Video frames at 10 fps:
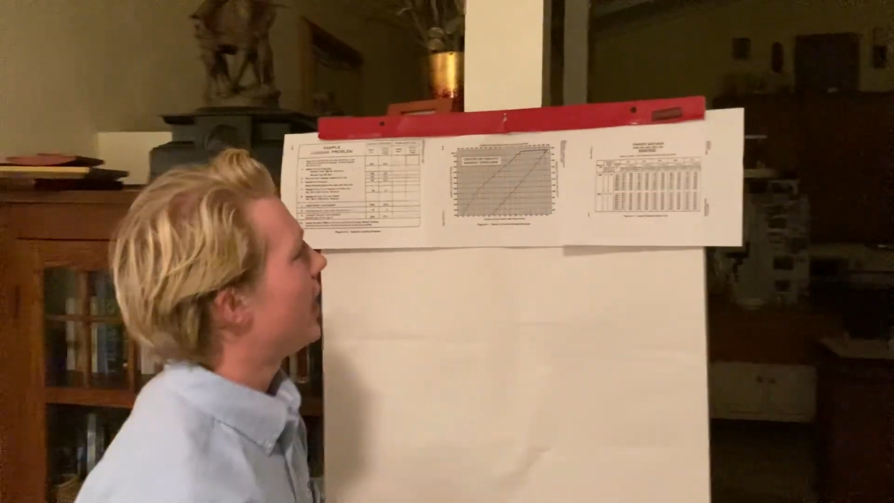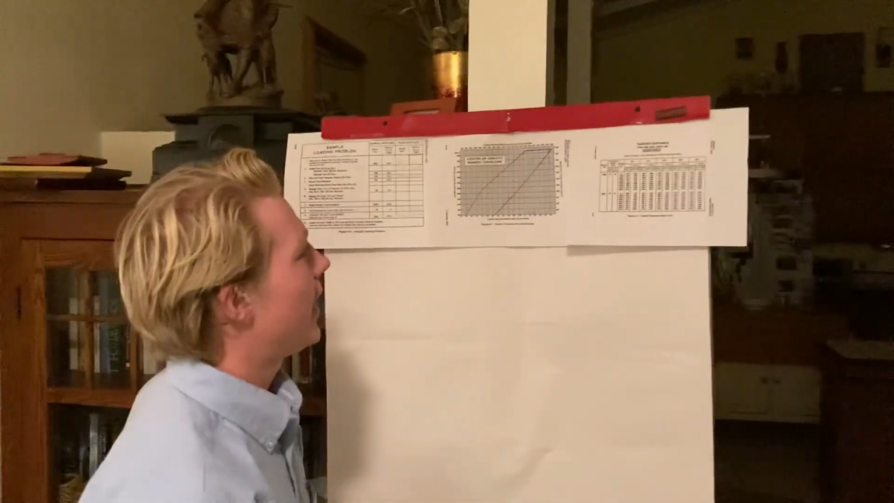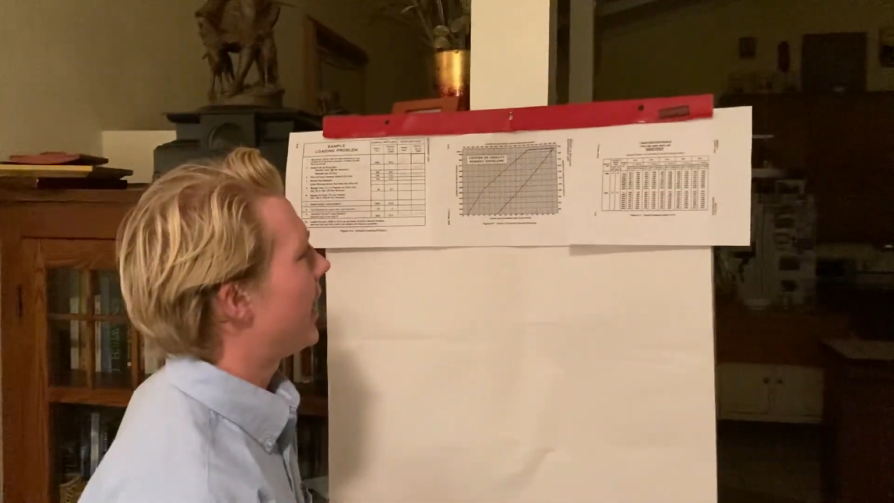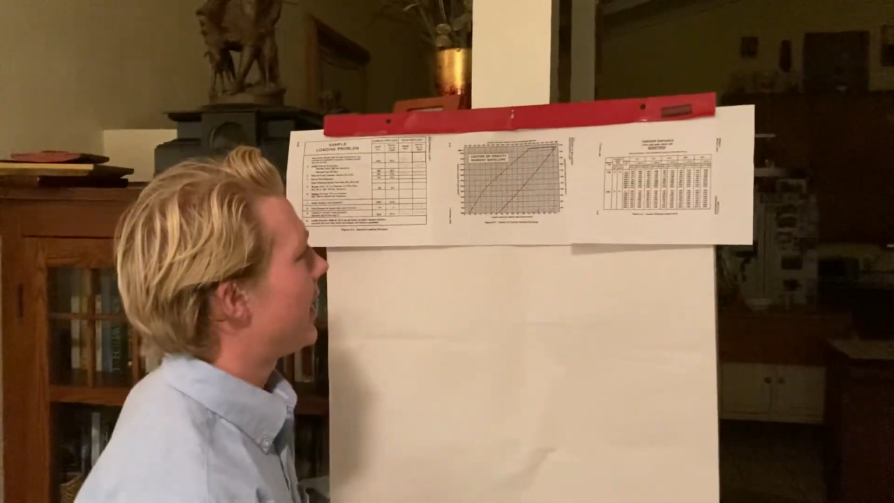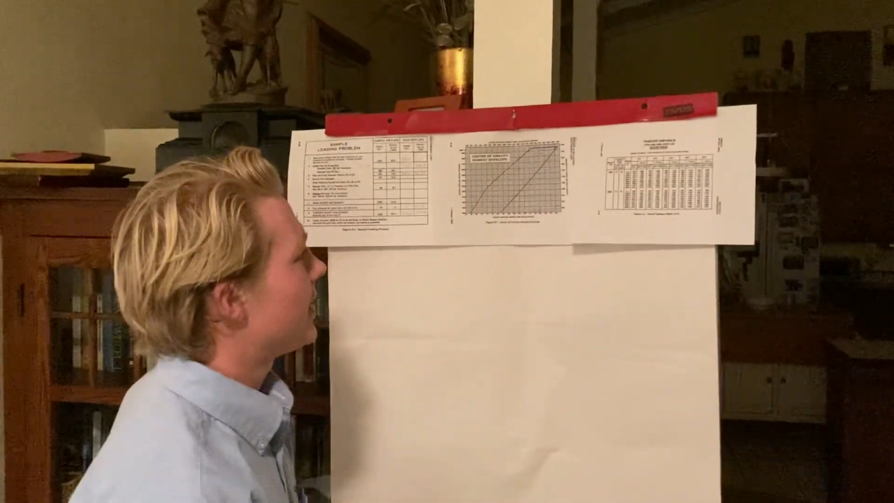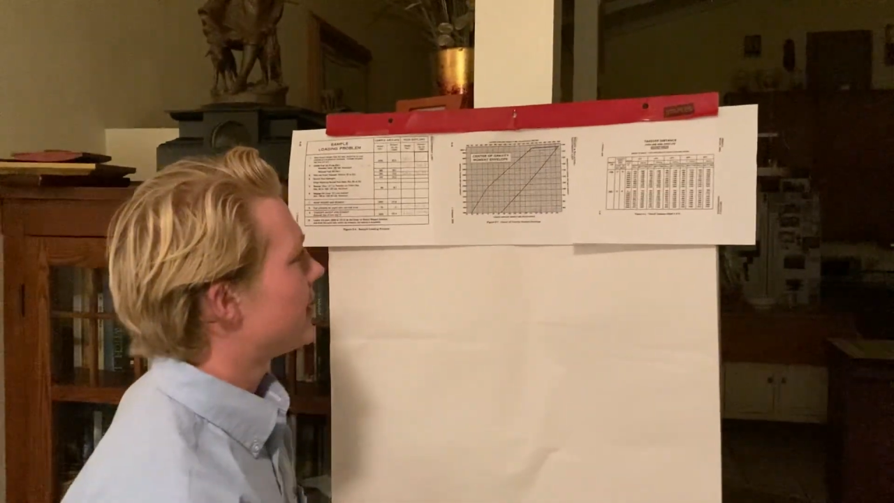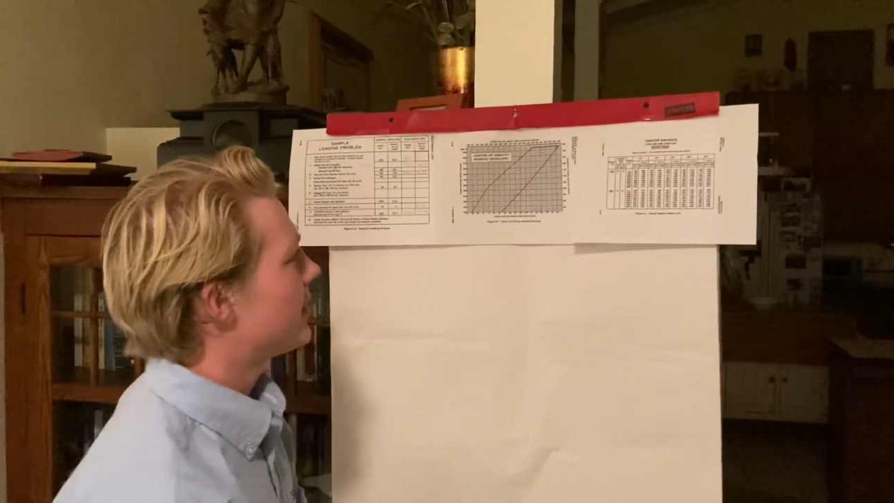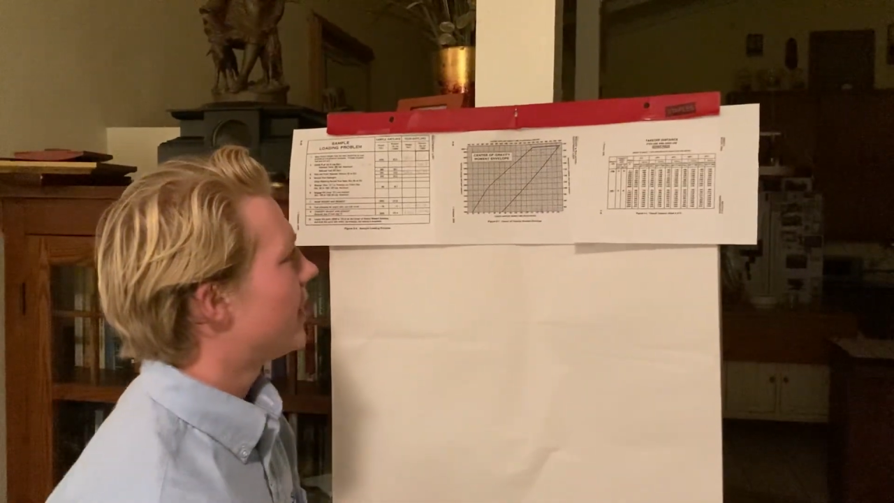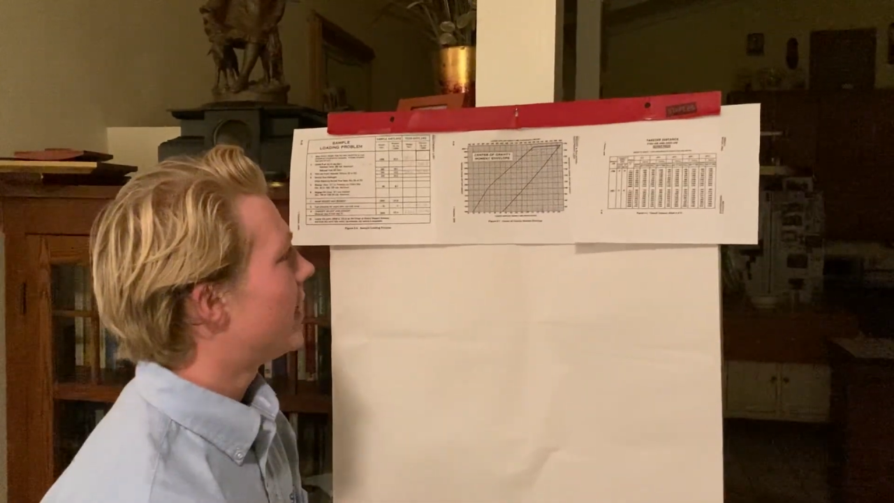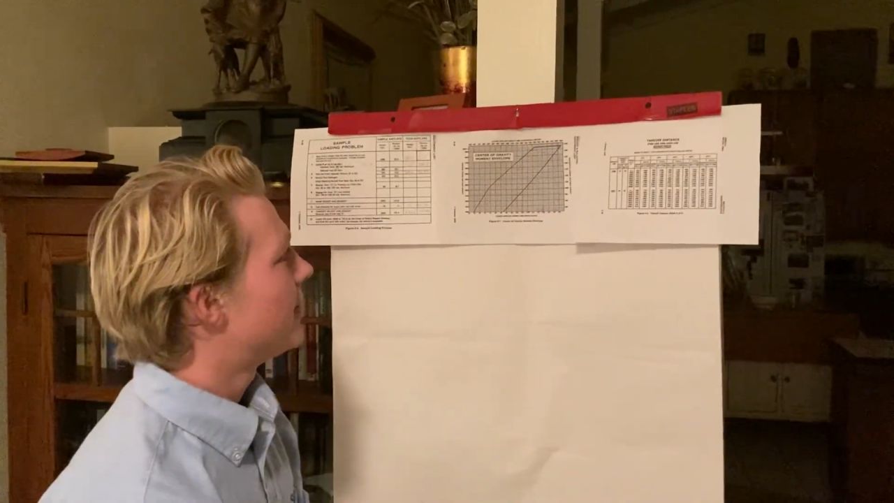and
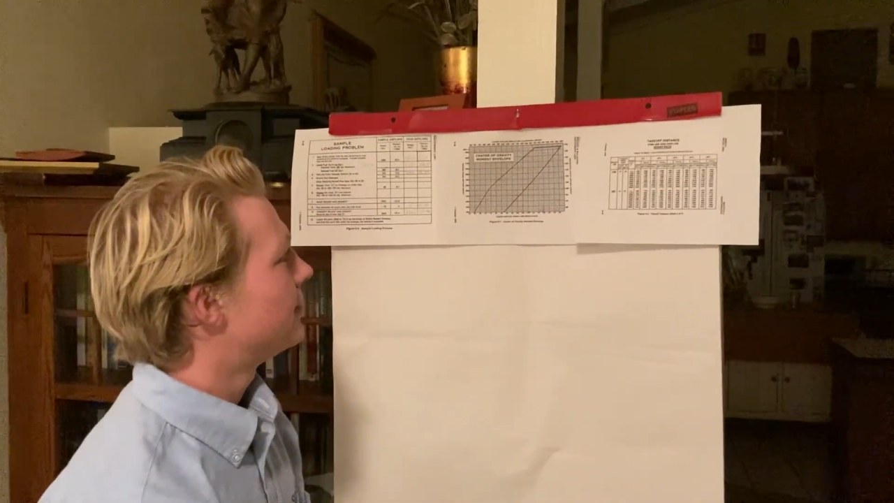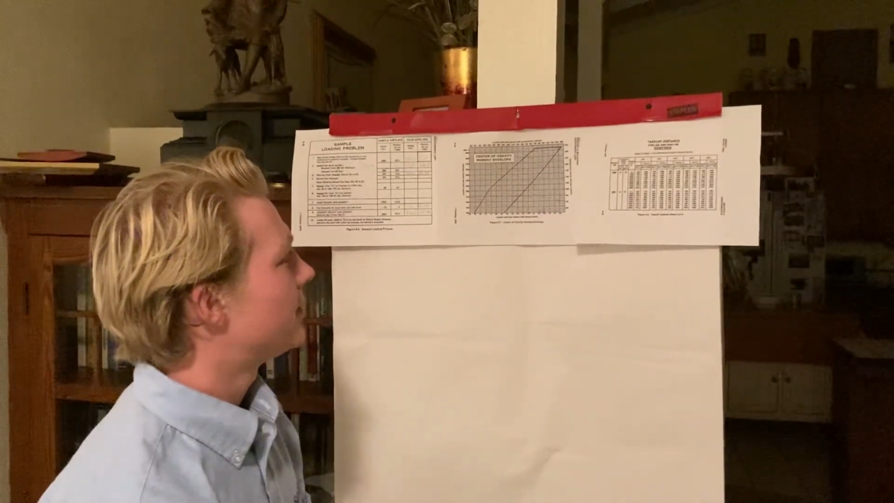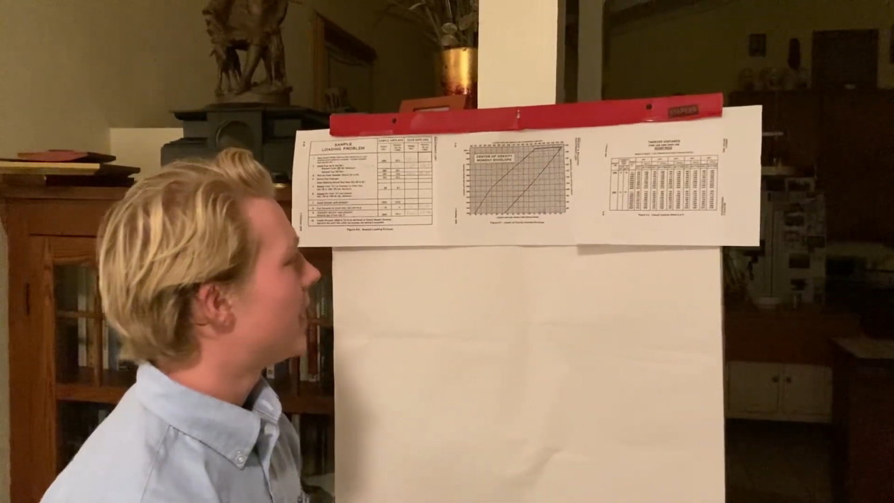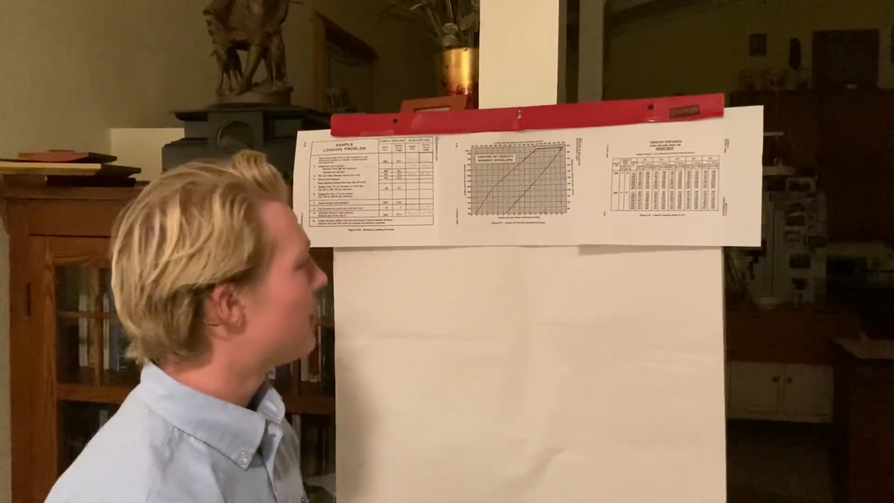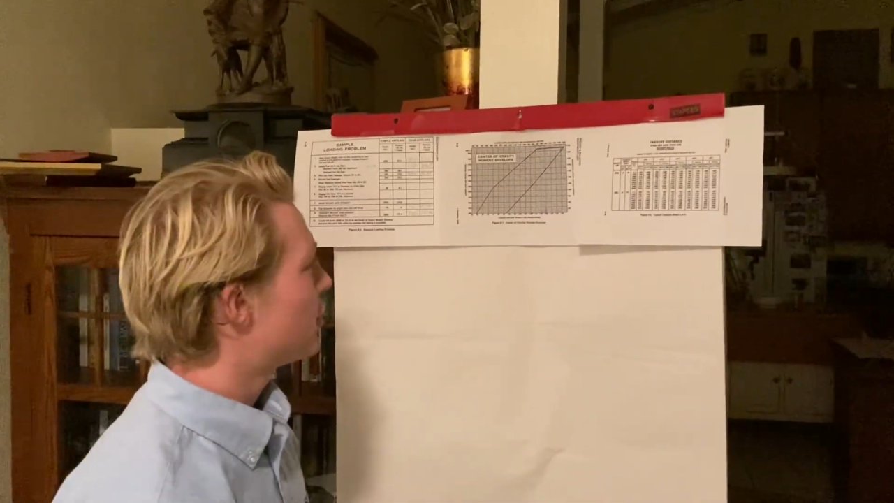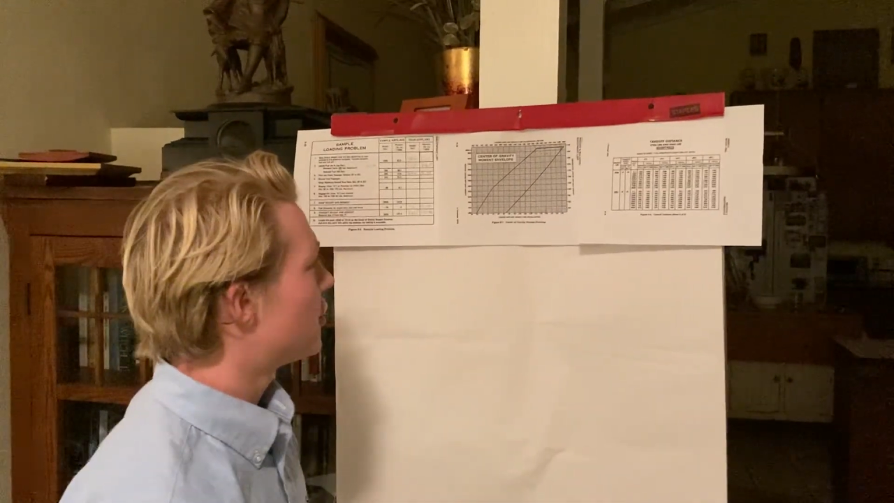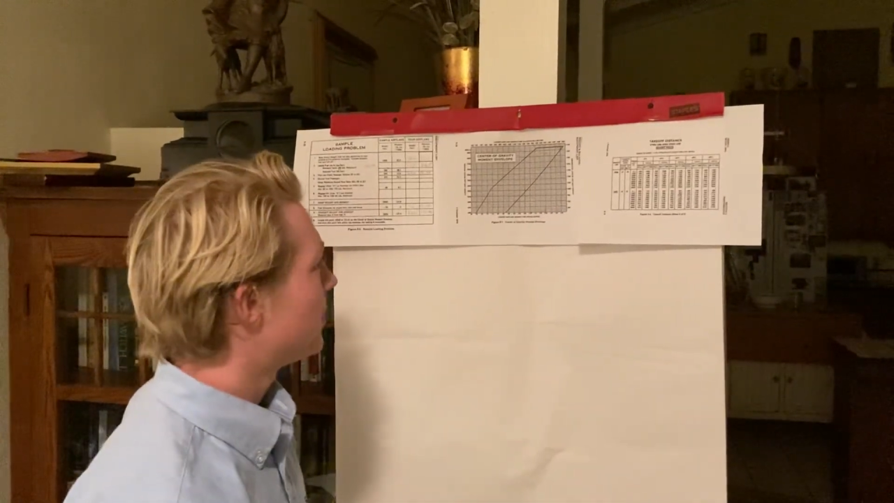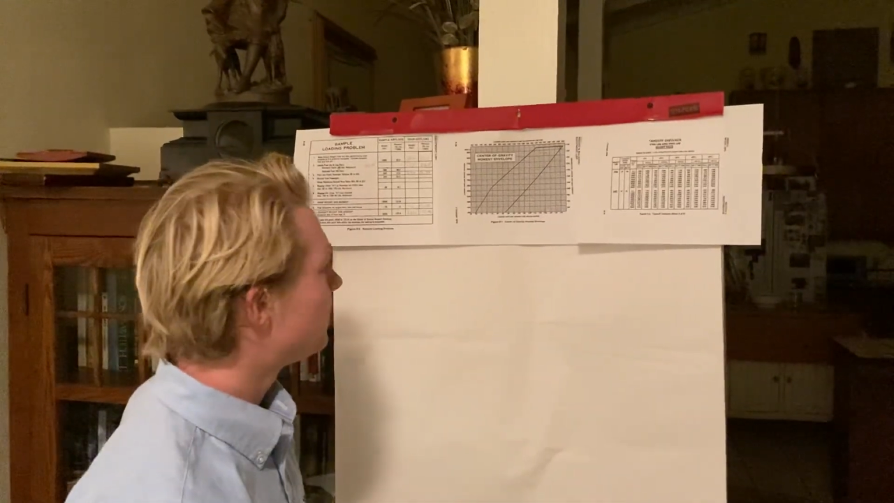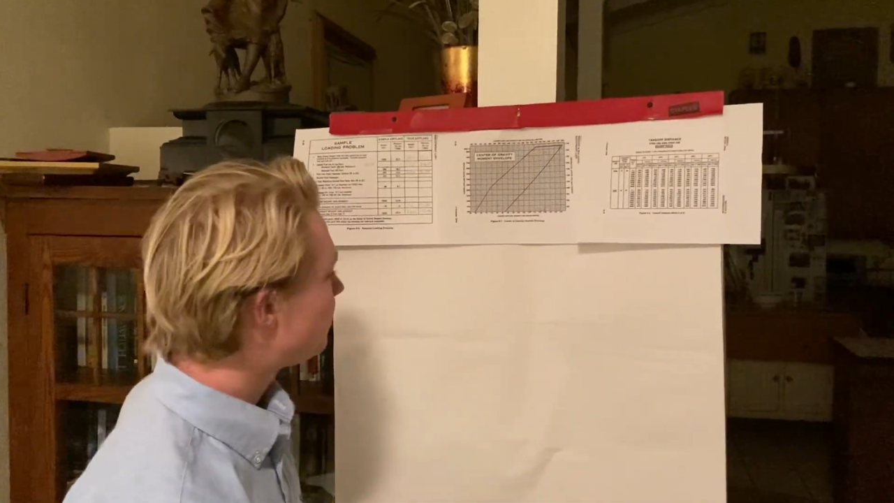temperature.